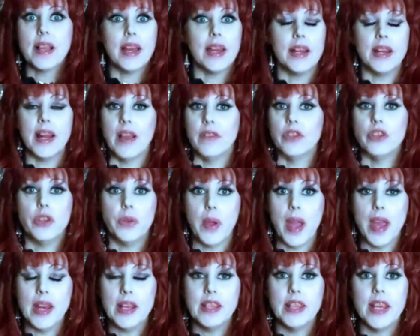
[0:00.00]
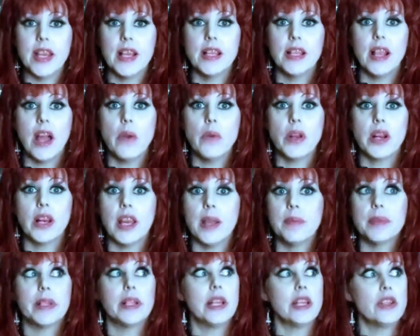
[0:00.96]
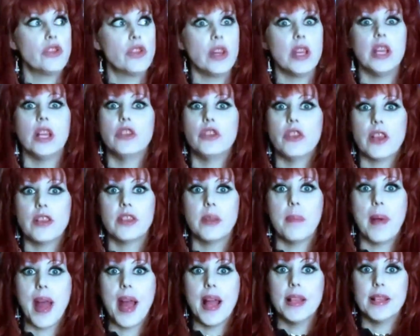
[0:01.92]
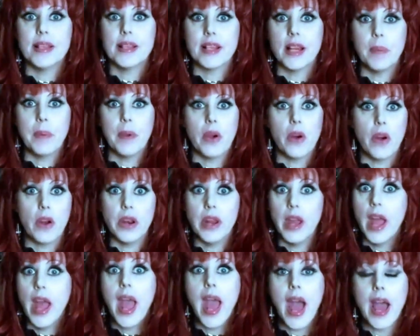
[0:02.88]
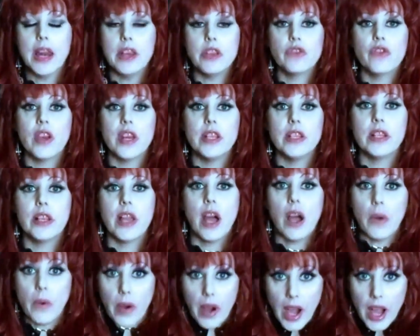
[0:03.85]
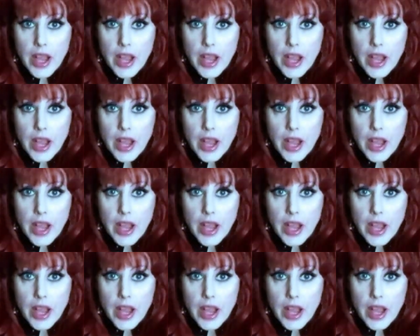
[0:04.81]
I didn't have to do anything, no clips, literally adjust the band, slip it on, and it's ready to go.